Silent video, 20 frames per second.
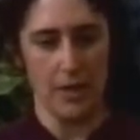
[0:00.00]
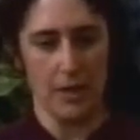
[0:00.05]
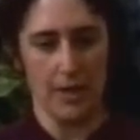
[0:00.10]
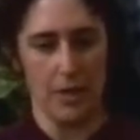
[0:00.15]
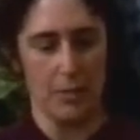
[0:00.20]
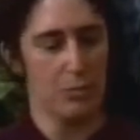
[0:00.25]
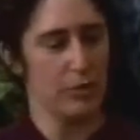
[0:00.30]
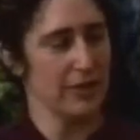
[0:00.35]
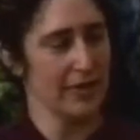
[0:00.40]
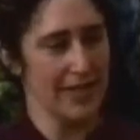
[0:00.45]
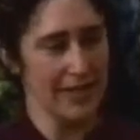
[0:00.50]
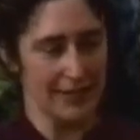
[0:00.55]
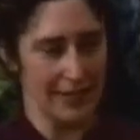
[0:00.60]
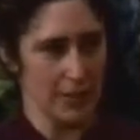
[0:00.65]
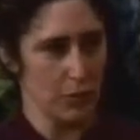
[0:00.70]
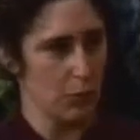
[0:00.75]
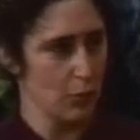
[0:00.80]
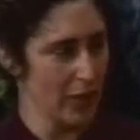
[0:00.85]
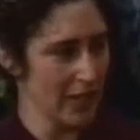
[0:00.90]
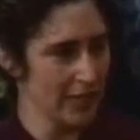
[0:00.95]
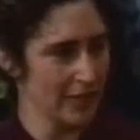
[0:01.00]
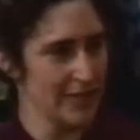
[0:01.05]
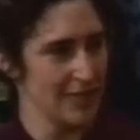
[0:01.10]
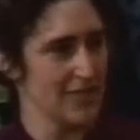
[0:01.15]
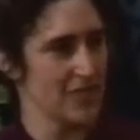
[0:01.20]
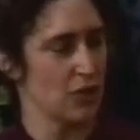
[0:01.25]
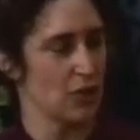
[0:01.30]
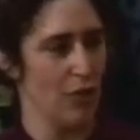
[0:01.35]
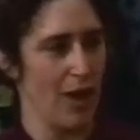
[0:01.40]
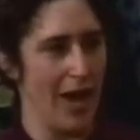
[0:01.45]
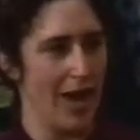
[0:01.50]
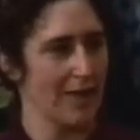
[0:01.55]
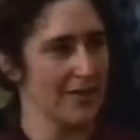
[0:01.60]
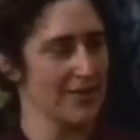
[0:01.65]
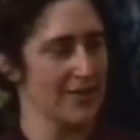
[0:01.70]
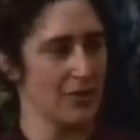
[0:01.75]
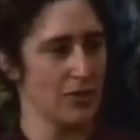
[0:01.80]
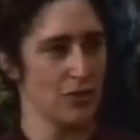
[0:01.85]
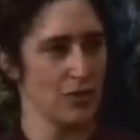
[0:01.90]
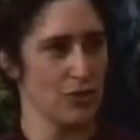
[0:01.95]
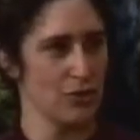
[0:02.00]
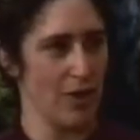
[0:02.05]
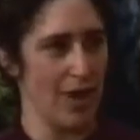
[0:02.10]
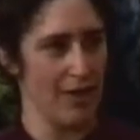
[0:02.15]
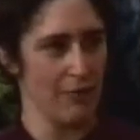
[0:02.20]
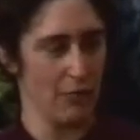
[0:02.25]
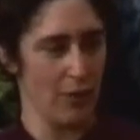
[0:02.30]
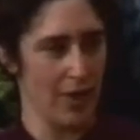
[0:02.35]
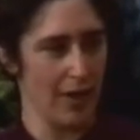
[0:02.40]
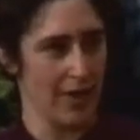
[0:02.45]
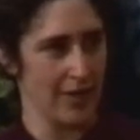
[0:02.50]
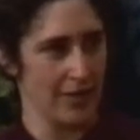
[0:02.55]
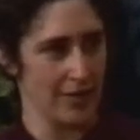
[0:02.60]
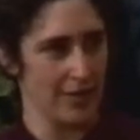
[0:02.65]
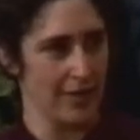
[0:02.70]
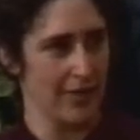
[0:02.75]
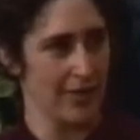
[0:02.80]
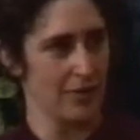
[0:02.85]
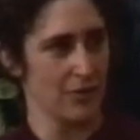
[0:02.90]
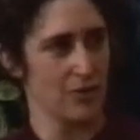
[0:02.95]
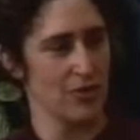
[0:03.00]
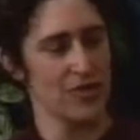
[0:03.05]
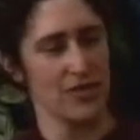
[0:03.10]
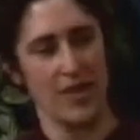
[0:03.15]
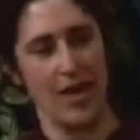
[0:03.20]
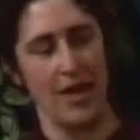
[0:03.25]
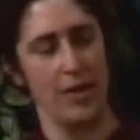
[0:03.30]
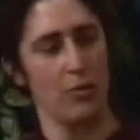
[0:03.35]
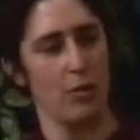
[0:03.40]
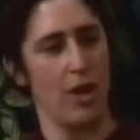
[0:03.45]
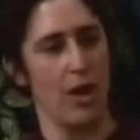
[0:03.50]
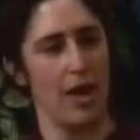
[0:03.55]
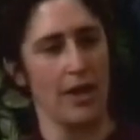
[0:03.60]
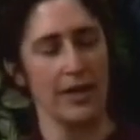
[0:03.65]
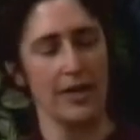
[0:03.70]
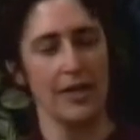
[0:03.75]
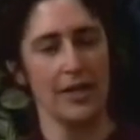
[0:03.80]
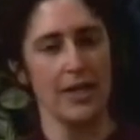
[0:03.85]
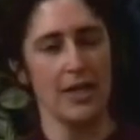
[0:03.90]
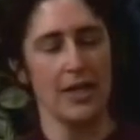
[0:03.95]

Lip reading: completely weedless cracks in her driveway and in her sidewalk.